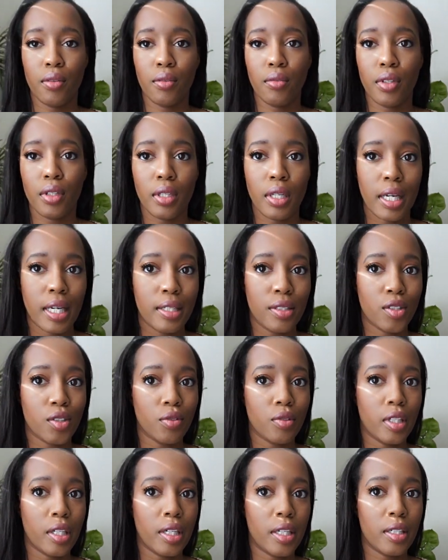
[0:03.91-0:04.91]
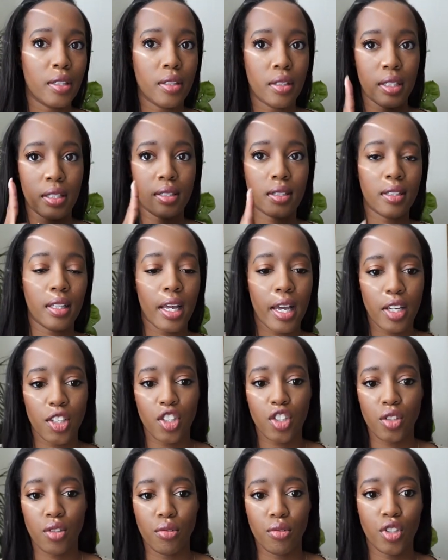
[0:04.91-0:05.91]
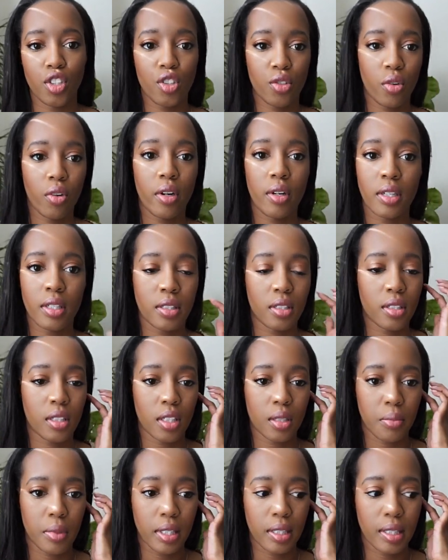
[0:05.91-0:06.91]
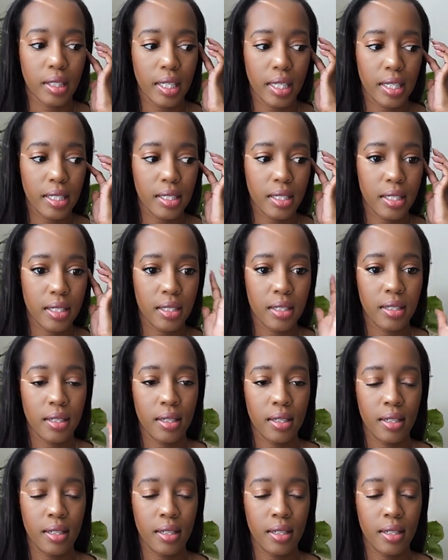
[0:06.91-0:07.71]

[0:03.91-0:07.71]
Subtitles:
realize you cut this lash too short. It's gonna be lit.